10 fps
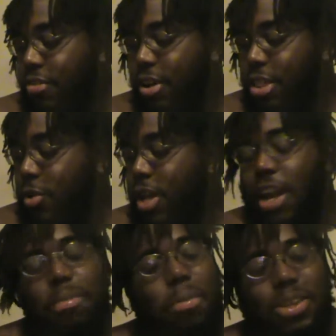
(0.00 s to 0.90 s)
of all, there are a
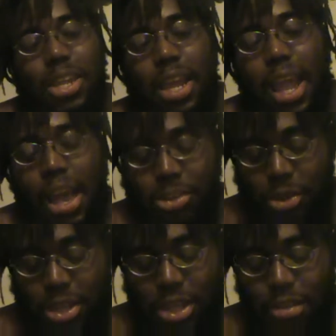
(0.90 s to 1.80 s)
lot of people saying
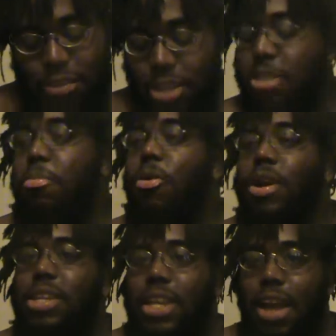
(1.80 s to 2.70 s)
Azurá Stevens is
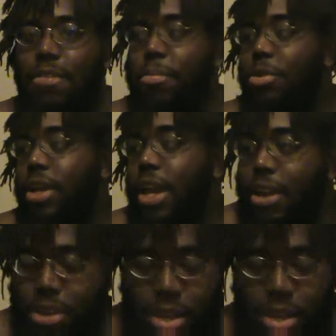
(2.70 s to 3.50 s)
poised to have a breakout